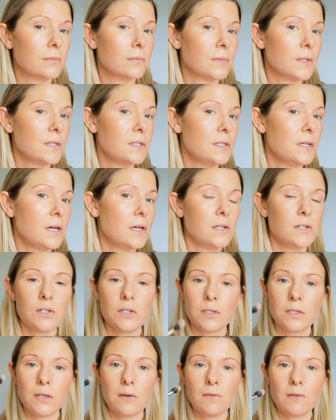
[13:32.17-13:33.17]
You see how it's
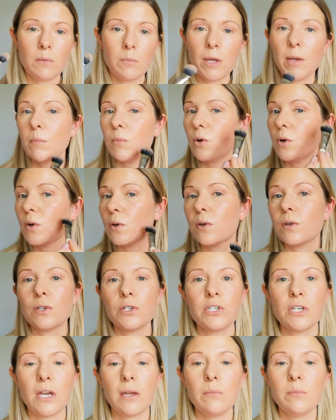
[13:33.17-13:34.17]
just given a bit more
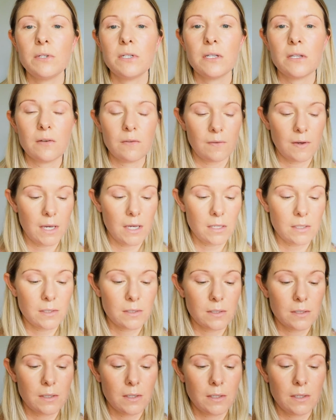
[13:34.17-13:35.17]
shape to the
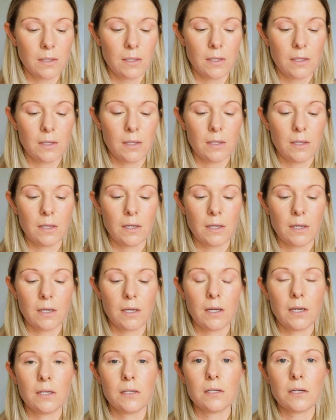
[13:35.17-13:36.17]
face,
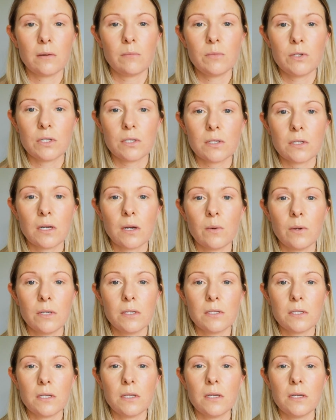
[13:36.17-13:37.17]
and I'm just
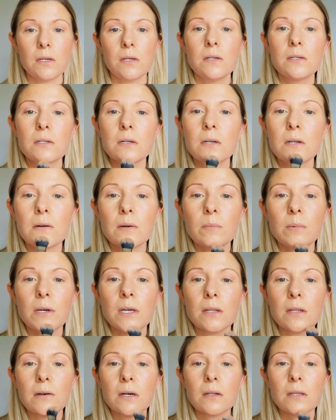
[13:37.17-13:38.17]
going to use a little
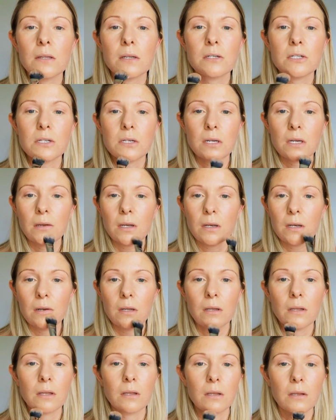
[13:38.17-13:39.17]
bit of that on the
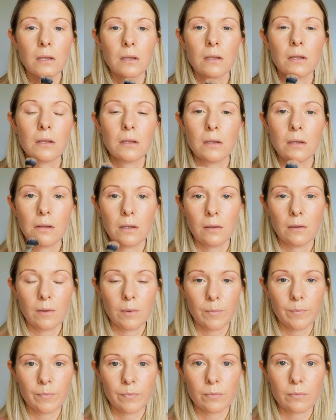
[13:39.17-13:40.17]
chin,
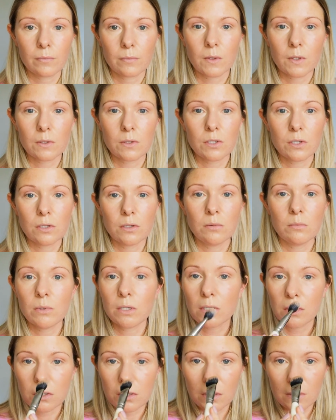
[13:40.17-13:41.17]
not too
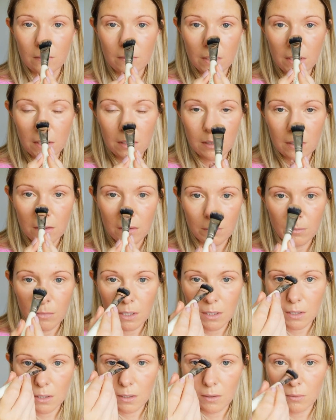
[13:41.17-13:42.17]
much, don't need it at the
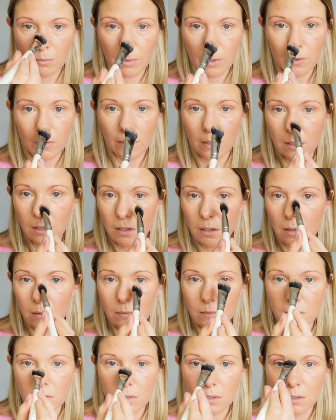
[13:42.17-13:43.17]
minute, a little bit on the
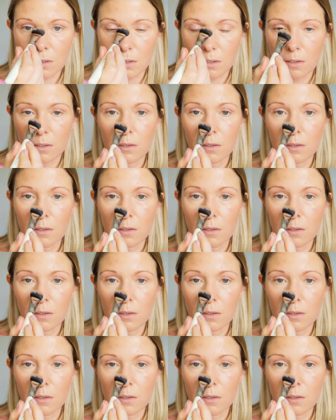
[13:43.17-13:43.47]
nose.